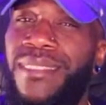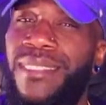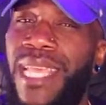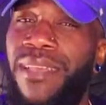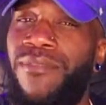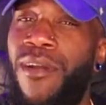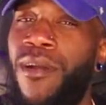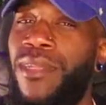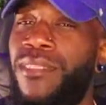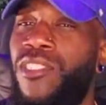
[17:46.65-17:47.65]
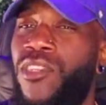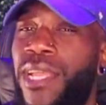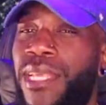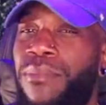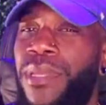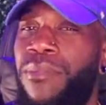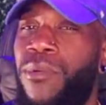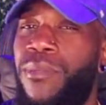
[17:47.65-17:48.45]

take fond of training people,